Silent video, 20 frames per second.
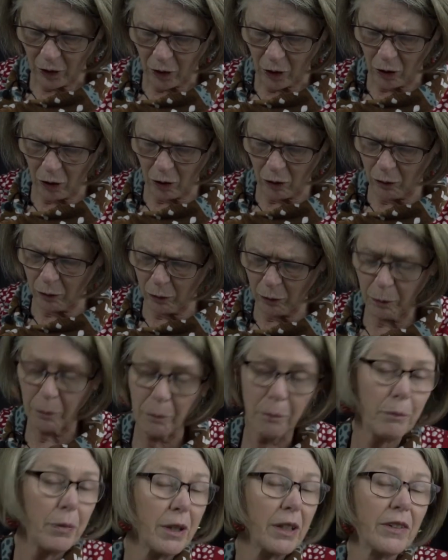Oh,
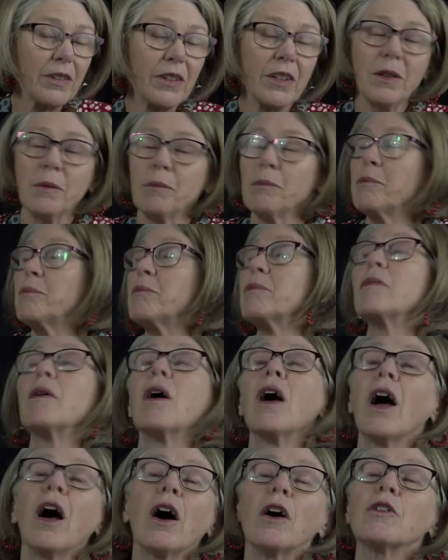Pixie,
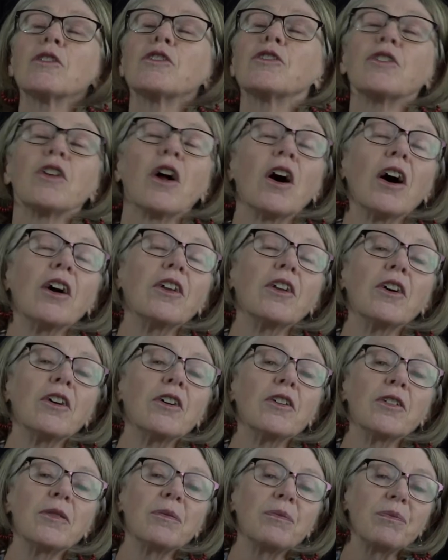how should I know?
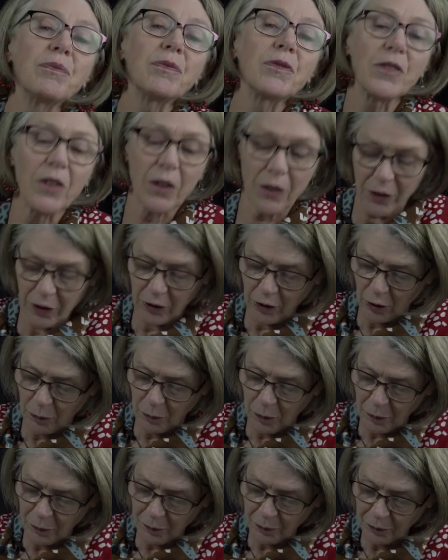Said the
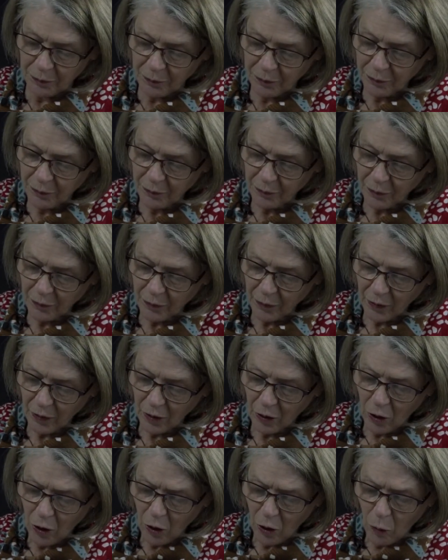goblin.
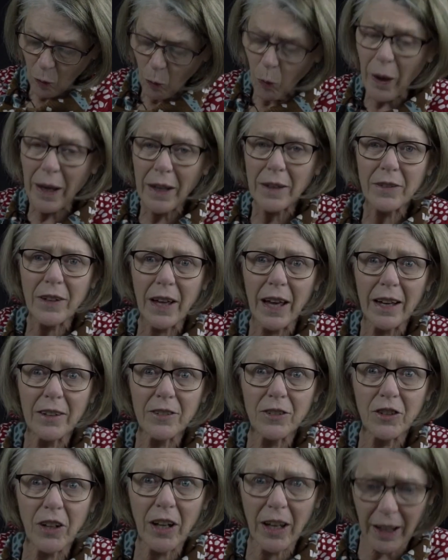Where's our
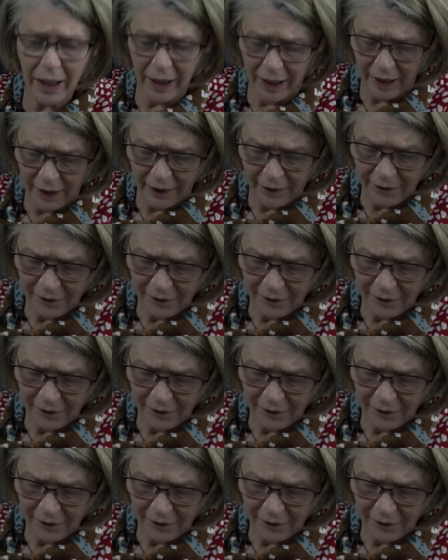chair?